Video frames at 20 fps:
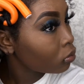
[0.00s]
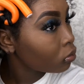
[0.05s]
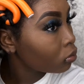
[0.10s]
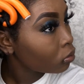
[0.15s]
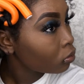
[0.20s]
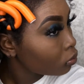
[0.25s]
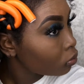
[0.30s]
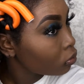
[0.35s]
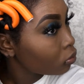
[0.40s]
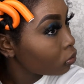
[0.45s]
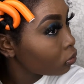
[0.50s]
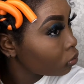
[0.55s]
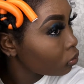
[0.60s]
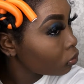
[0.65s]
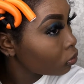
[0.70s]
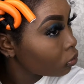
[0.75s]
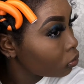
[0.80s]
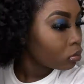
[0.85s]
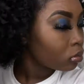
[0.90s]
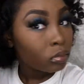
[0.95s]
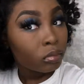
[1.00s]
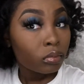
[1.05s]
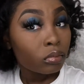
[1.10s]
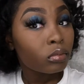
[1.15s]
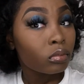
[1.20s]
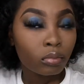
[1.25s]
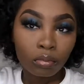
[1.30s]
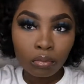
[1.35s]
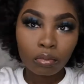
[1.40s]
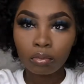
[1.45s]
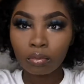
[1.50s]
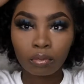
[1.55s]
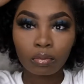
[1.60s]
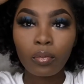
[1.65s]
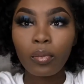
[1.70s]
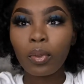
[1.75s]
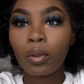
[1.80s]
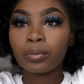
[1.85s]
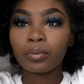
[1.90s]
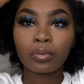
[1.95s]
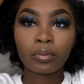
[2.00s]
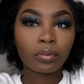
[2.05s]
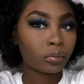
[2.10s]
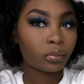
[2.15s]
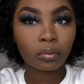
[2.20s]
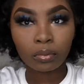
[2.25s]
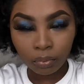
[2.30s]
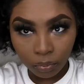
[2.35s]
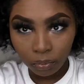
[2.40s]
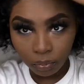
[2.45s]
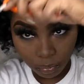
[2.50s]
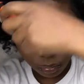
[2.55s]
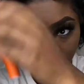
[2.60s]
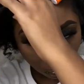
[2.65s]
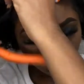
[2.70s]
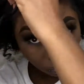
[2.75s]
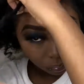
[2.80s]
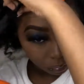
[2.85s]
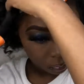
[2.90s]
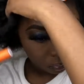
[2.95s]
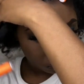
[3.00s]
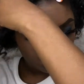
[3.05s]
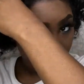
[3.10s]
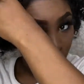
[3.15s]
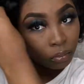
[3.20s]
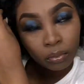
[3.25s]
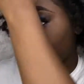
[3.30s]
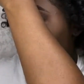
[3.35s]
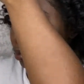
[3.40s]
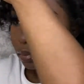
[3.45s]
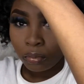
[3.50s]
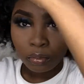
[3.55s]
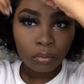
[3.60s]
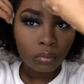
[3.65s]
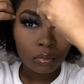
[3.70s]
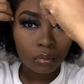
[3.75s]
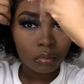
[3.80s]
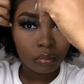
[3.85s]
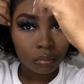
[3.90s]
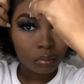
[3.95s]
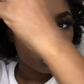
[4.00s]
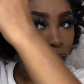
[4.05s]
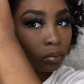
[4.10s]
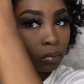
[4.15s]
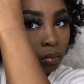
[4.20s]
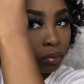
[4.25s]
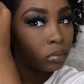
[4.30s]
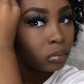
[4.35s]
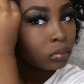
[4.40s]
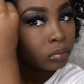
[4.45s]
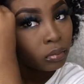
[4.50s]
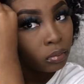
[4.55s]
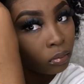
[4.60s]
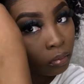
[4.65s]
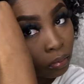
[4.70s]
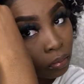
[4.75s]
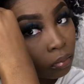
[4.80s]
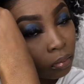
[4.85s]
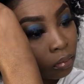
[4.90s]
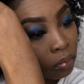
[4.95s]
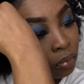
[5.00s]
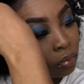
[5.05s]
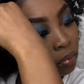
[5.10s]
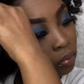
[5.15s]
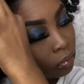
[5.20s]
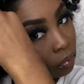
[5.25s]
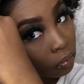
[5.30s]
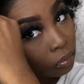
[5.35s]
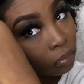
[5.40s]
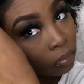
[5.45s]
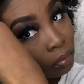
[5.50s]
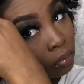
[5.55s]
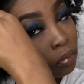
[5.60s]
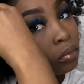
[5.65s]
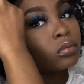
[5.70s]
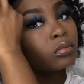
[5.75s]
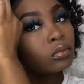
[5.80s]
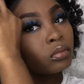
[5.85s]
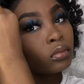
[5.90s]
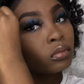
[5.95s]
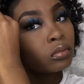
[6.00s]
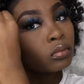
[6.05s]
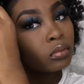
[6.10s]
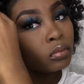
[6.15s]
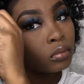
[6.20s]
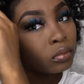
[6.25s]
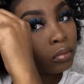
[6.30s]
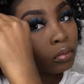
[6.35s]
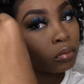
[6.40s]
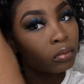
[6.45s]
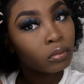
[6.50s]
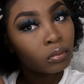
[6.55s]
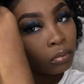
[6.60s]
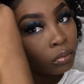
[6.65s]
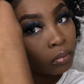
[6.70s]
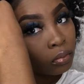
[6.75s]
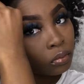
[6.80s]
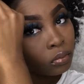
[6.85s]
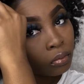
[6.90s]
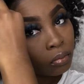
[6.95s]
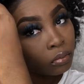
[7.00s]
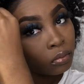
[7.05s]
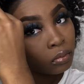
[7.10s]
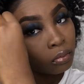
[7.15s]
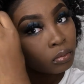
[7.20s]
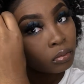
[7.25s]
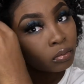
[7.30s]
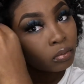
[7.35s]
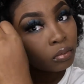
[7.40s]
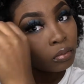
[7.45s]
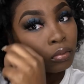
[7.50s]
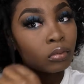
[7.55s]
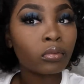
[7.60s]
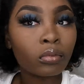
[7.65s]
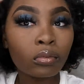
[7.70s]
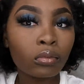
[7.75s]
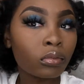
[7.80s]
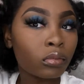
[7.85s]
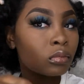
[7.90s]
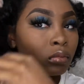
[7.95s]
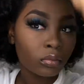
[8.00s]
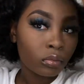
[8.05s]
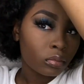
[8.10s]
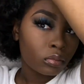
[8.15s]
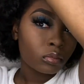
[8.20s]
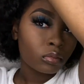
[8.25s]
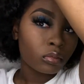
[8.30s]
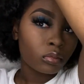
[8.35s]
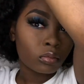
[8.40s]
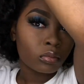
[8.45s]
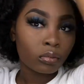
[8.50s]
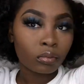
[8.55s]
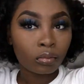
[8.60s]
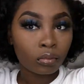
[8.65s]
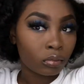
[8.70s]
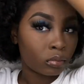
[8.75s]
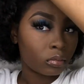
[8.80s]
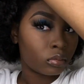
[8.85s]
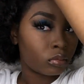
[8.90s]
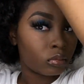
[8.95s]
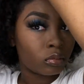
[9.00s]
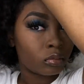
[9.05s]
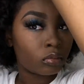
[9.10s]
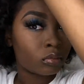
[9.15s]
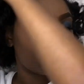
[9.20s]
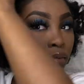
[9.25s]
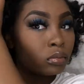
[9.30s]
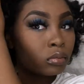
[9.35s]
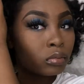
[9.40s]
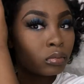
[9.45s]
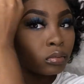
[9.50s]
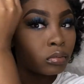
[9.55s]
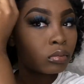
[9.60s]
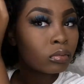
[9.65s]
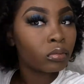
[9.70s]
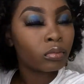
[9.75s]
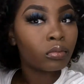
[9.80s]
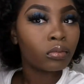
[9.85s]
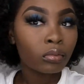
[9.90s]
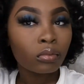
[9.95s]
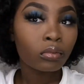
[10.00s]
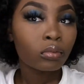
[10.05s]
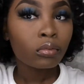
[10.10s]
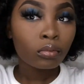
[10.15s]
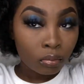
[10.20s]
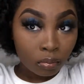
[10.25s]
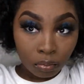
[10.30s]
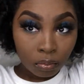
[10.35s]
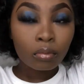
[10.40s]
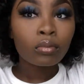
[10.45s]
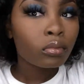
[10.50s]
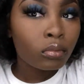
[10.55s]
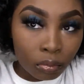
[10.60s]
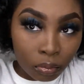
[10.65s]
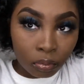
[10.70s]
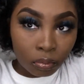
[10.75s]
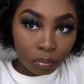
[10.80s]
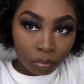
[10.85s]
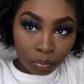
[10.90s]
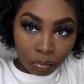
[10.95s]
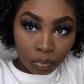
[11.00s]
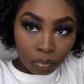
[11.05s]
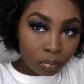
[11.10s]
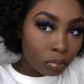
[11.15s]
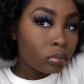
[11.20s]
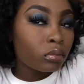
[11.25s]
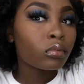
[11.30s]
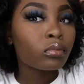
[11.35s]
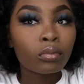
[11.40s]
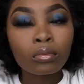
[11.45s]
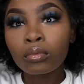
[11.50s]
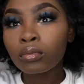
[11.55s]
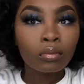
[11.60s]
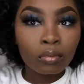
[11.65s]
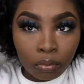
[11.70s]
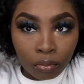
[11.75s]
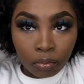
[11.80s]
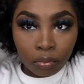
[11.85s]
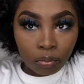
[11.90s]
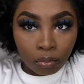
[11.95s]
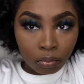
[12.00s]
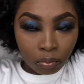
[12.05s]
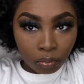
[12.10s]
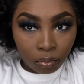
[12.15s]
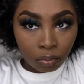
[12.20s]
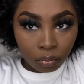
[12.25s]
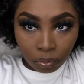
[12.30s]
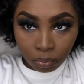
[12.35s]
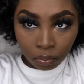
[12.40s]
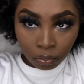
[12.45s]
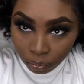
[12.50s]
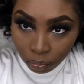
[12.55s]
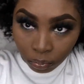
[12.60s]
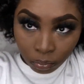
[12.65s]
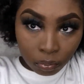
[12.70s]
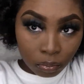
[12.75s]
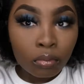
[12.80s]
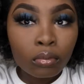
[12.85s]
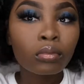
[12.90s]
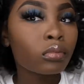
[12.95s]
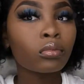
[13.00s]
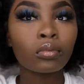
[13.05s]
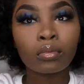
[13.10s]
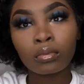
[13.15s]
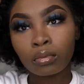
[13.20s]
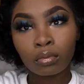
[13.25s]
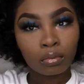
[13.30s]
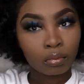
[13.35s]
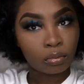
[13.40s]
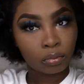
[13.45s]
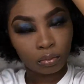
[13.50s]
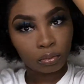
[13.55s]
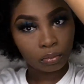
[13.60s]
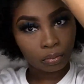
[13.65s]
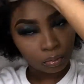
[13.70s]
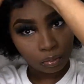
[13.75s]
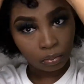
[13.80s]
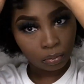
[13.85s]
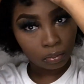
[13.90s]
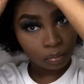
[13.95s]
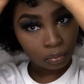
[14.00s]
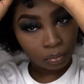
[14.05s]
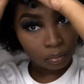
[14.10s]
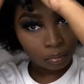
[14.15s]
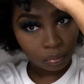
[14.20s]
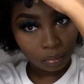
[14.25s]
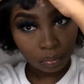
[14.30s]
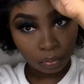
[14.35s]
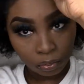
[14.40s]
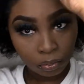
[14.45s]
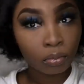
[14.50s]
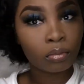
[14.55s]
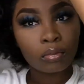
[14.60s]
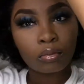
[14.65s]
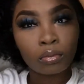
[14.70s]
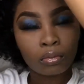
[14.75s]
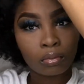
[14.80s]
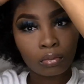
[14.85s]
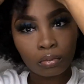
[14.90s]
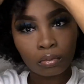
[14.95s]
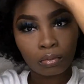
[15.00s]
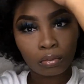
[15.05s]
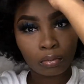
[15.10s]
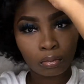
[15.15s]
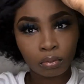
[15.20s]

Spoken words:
Turn on those post notifications if you are not already having them turned on, because the next video is going to be posted next Friday at 7 p.m. Eastern, 6 p.m. Central, and you don't want to miss out because the next topic is going to be actually something that you don't want to miss. So